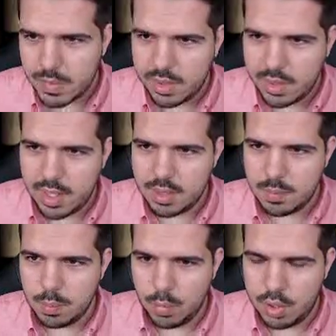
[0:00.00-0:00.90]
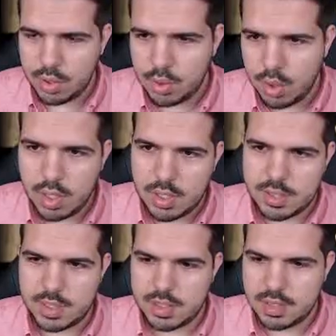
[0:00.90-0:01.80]
Then Mulliganguide is
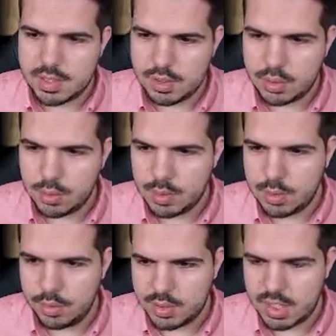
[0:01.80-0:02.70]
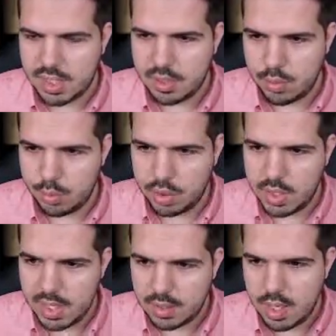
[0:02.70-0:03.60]
just a decent tool to cycle through your
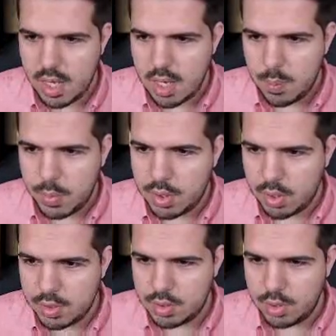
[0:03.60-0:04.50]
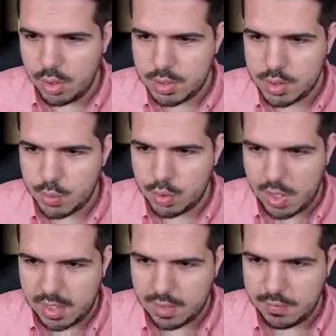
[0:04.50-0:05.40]
deck, because you also want
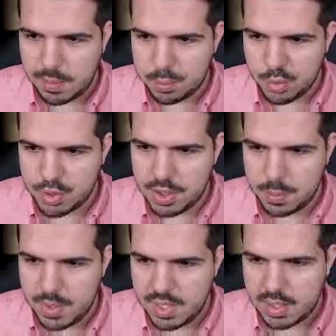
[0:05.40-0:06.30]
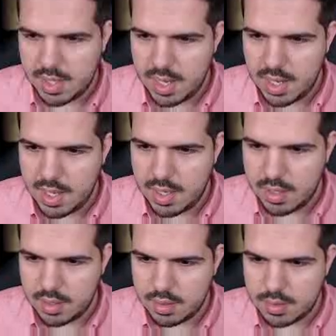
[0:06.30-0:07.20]
to activate Bristleback
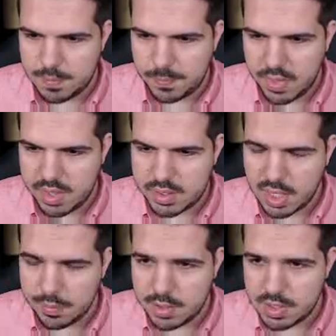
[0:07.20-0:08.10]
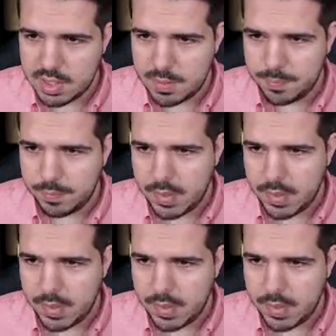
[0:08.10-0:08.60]
and the Scavenger,